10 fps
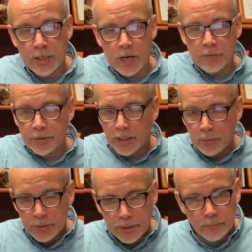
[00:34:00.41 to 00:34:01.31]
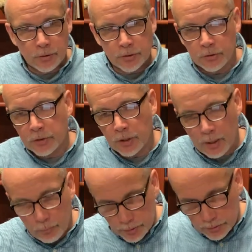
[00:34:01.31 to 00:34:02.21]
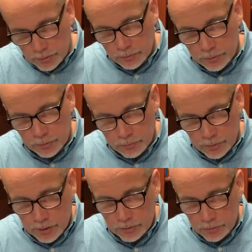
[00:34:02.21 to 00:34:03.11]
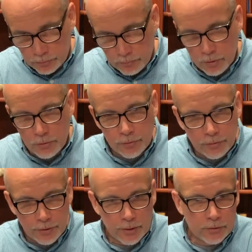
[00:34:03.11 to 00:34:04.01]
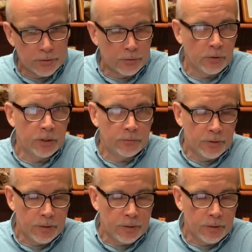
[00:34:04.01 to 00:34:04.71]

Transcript: Every time we come to church, God wants us to remove the things that are not of